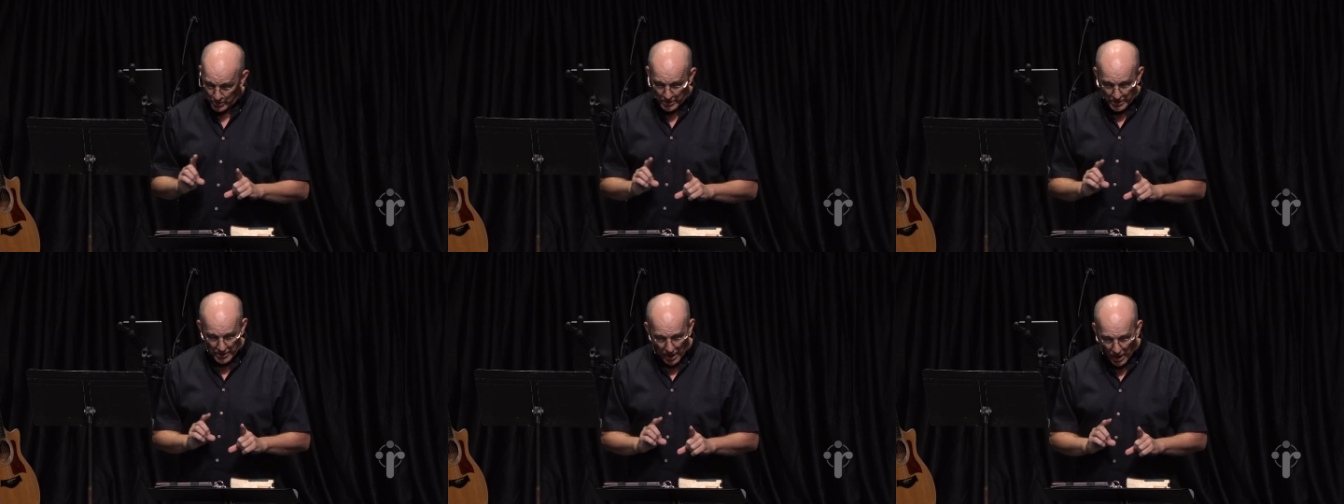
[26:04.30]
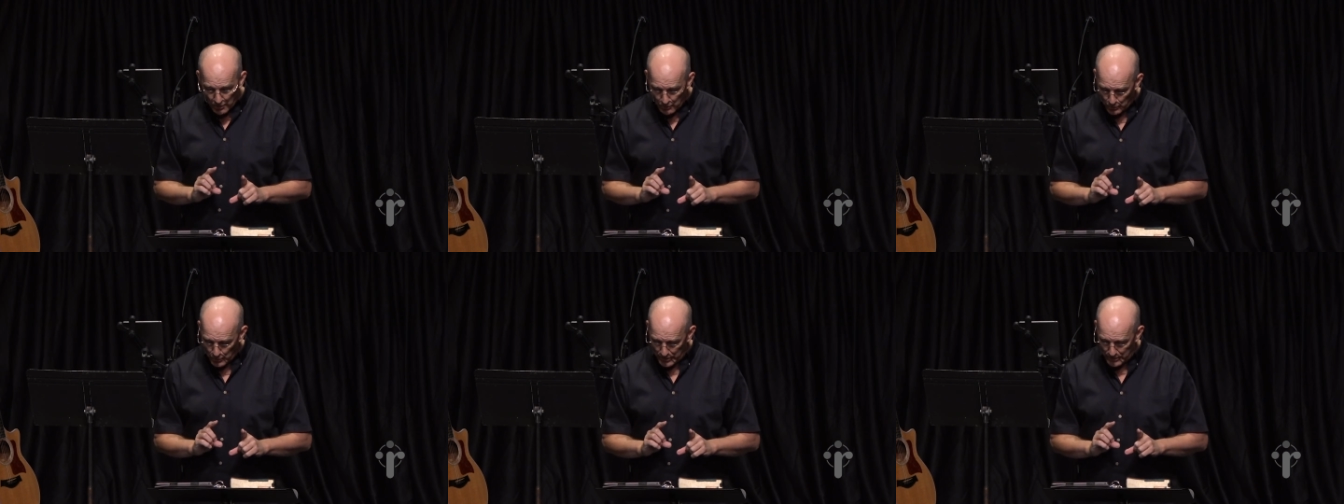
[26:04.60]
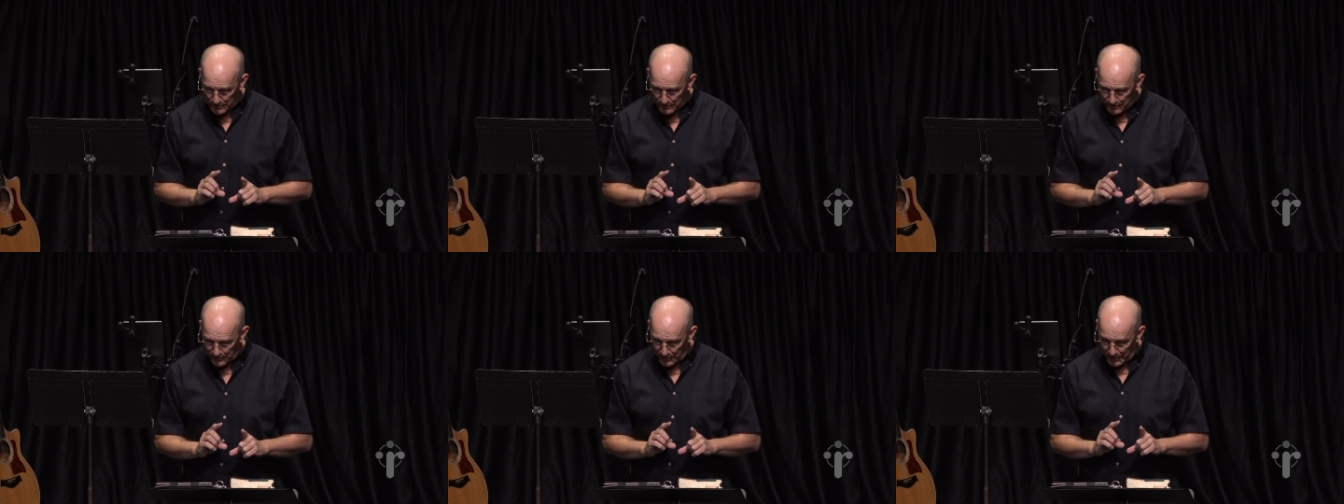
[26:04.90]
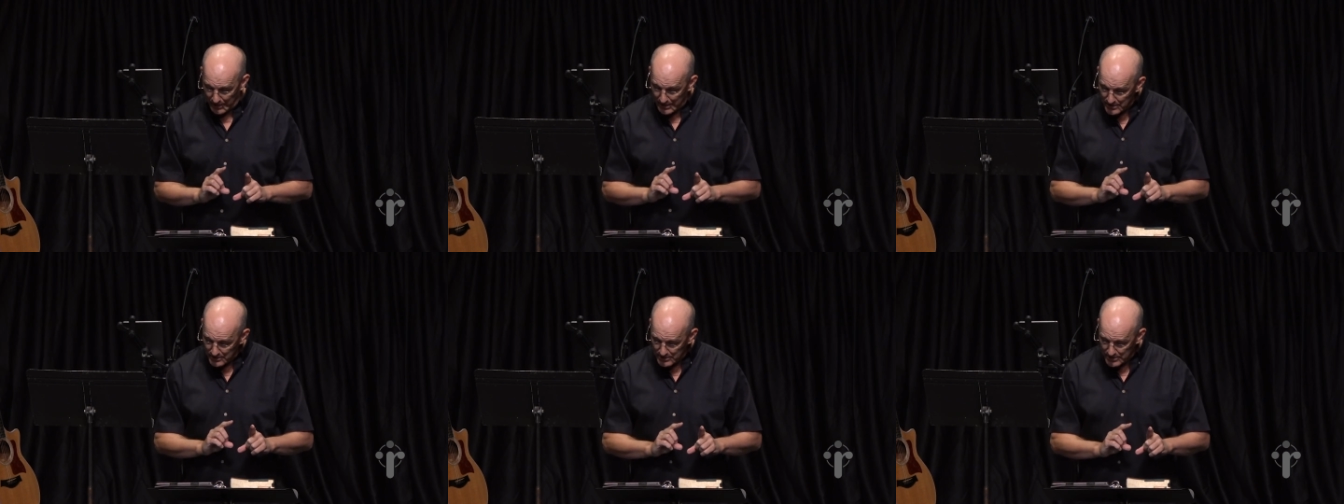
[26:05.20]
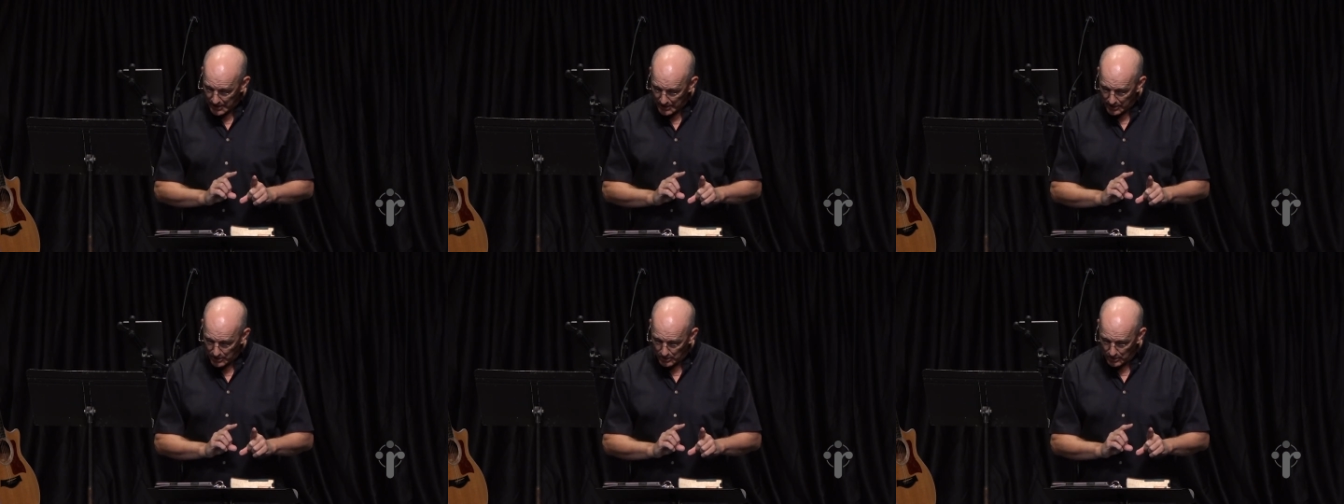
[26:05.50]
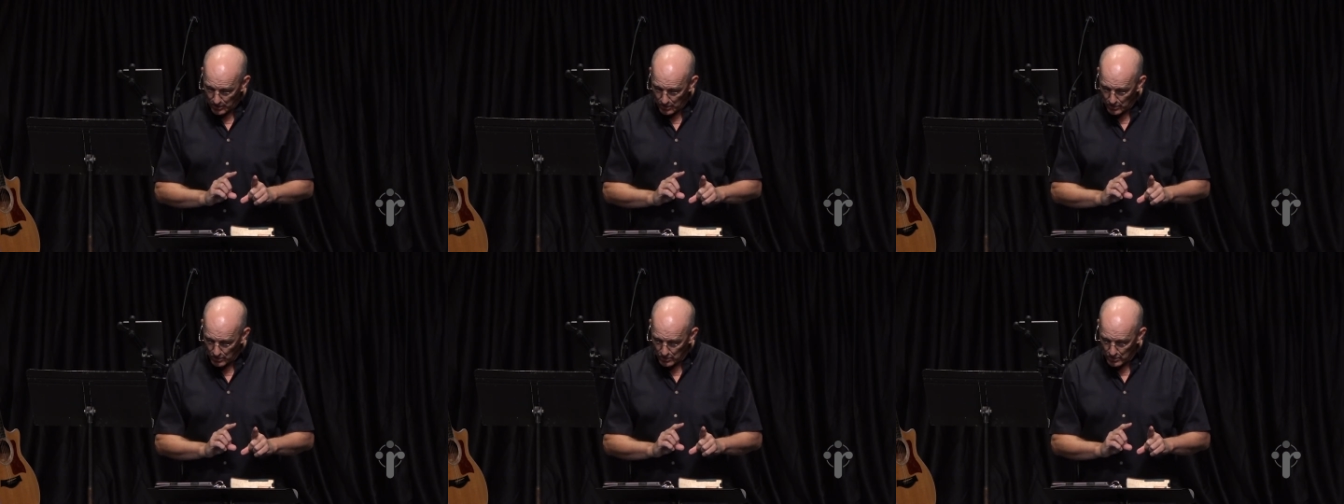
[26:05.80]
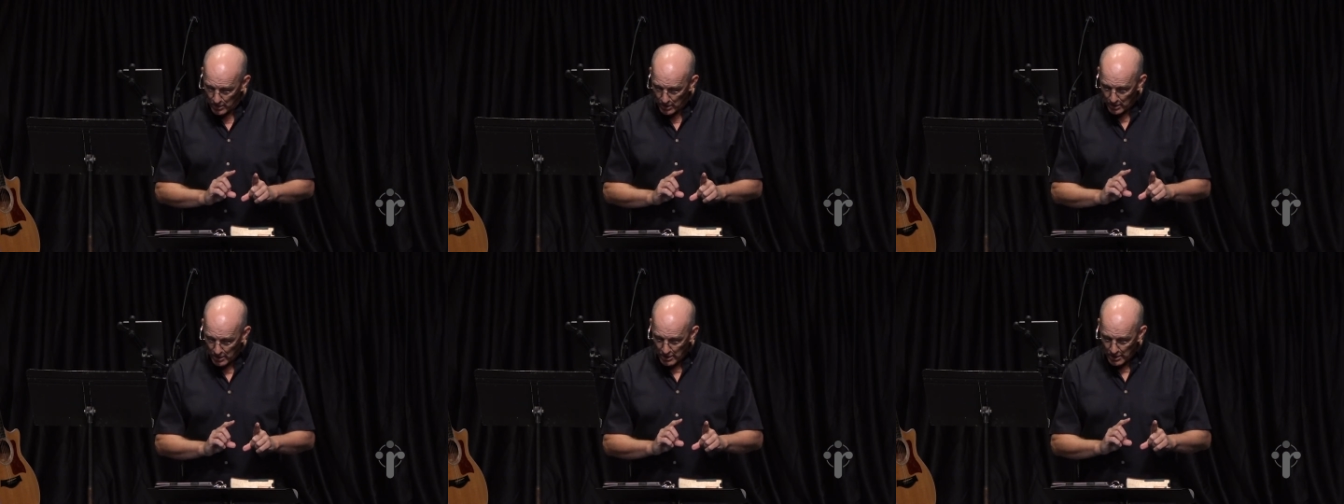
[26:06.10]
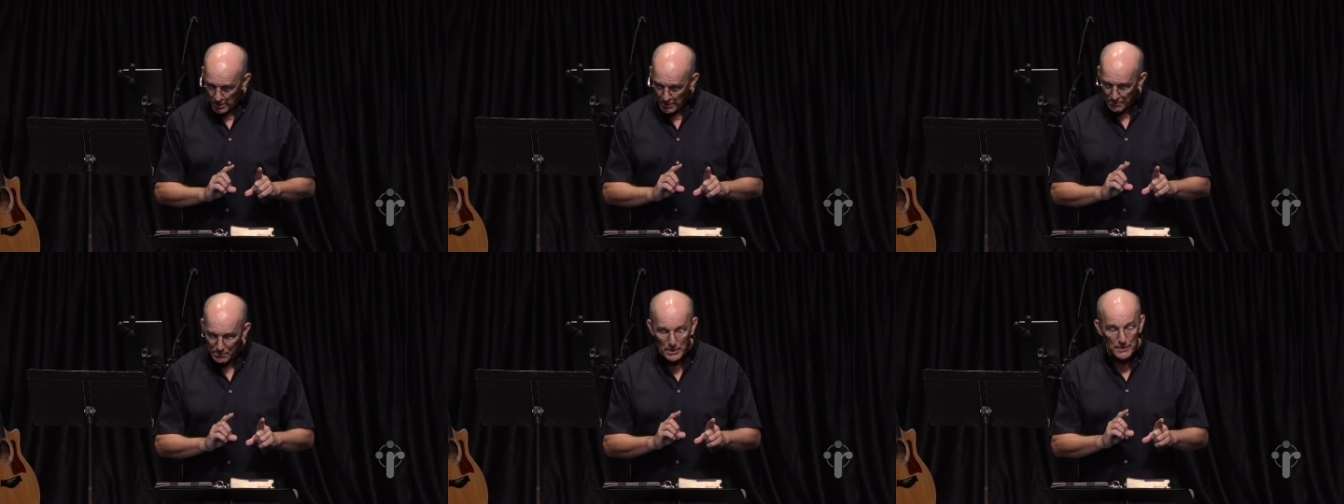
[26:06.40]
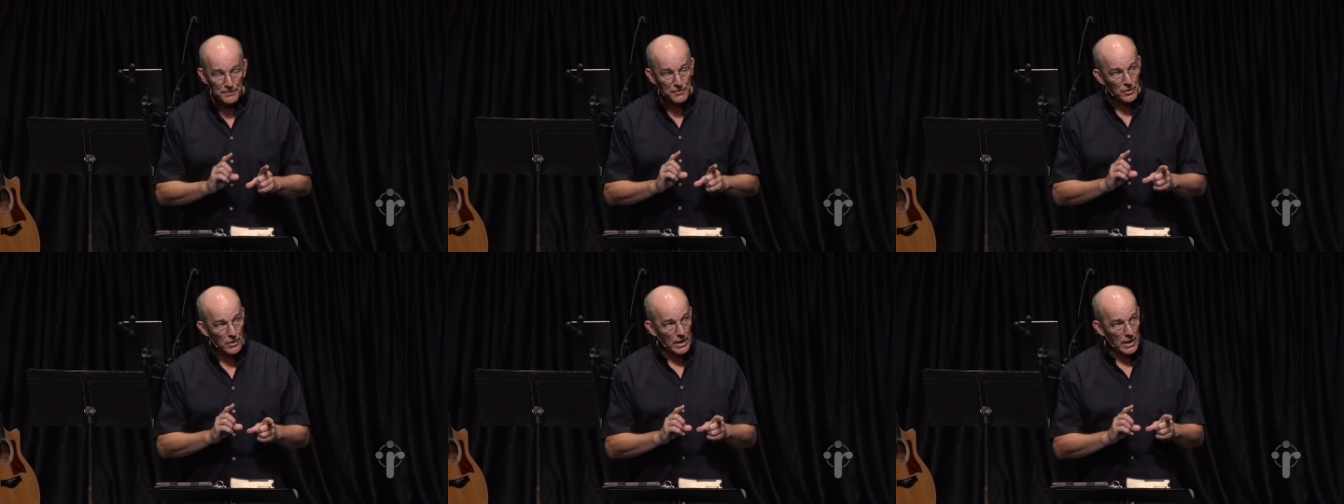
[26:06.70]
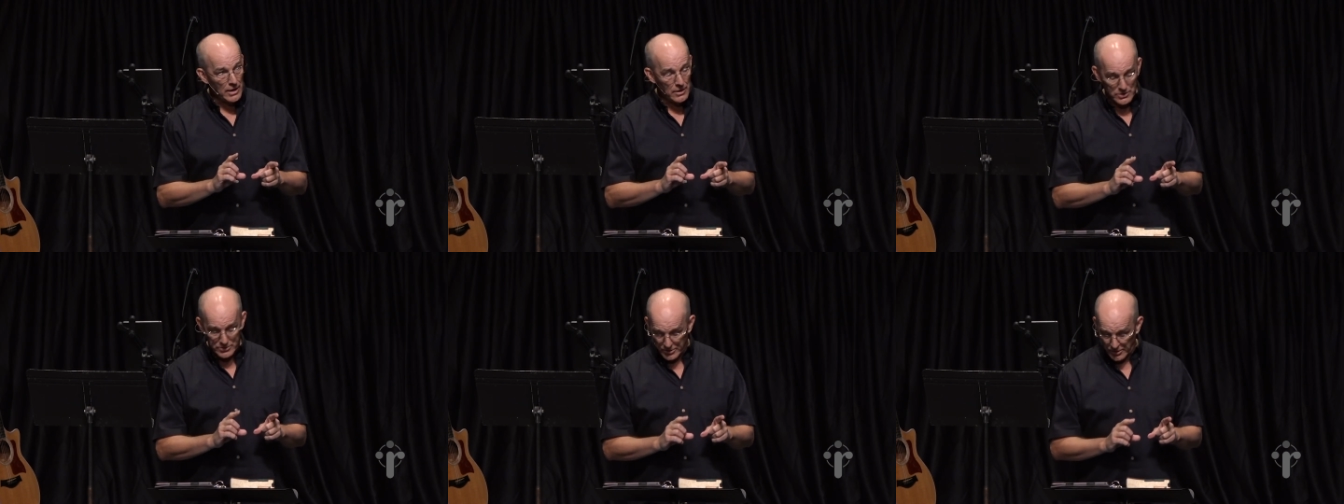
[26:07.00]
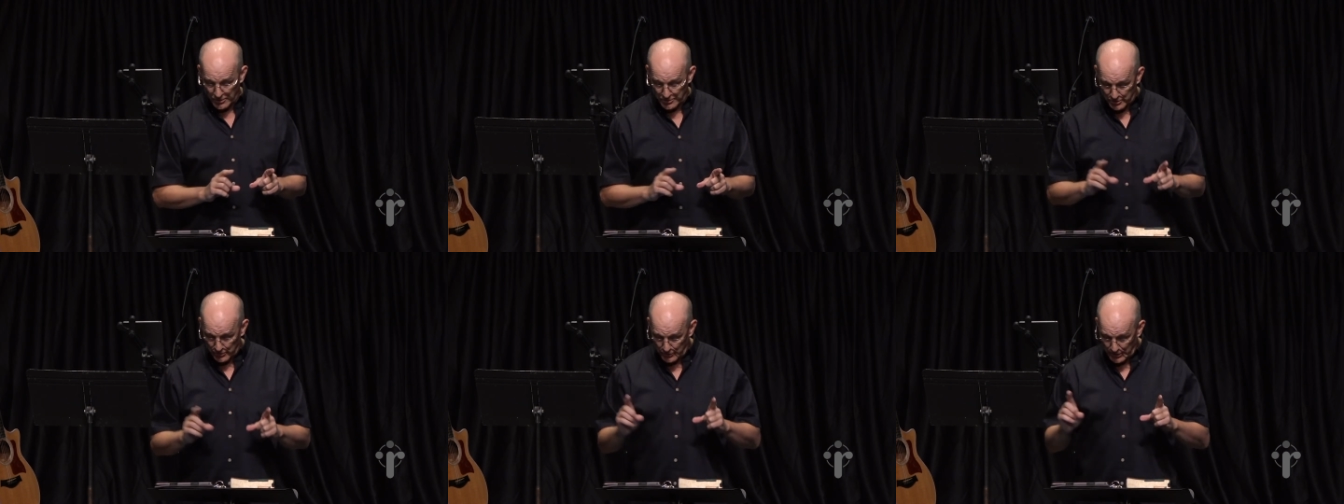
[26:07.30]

not written for his sake alone, but for ours also.